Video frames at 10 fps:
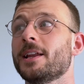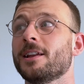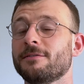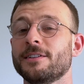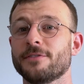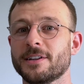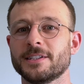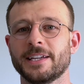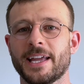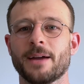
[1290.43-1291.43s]
lovely friends
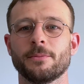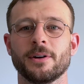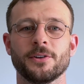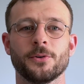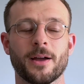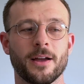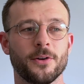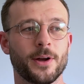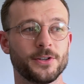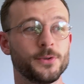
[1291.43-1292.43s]
in Canberra
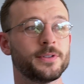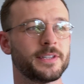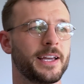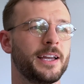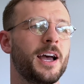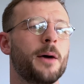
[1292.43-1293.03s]
who I do see.